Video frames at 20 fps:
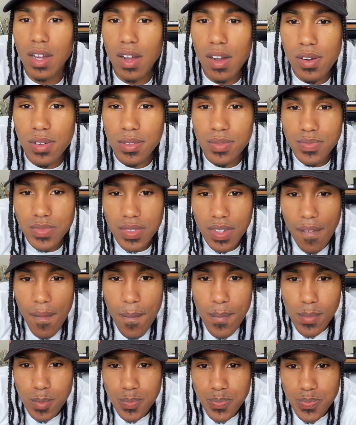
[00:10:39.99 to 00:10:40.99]
Oh,
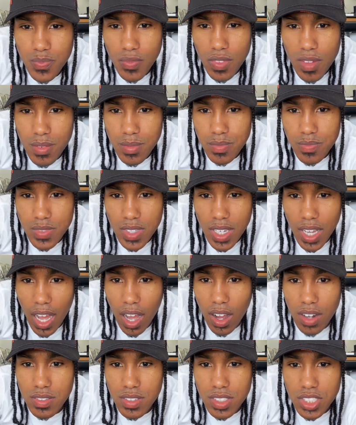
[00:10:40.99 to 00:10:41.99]

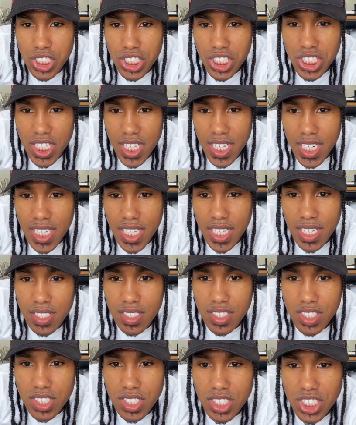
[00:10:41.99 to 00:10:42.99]

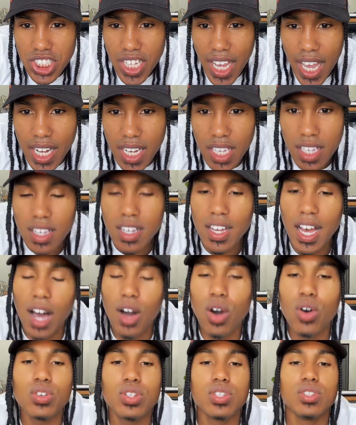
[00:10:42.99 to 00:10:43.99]
Shani,
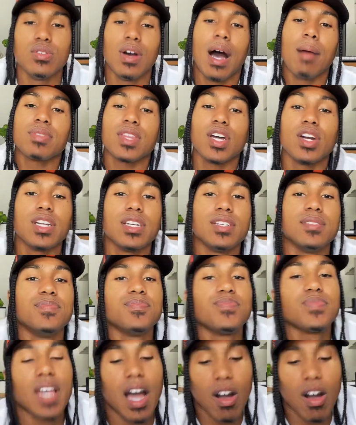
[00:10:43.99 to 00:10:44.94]
how old are you? I'm 30.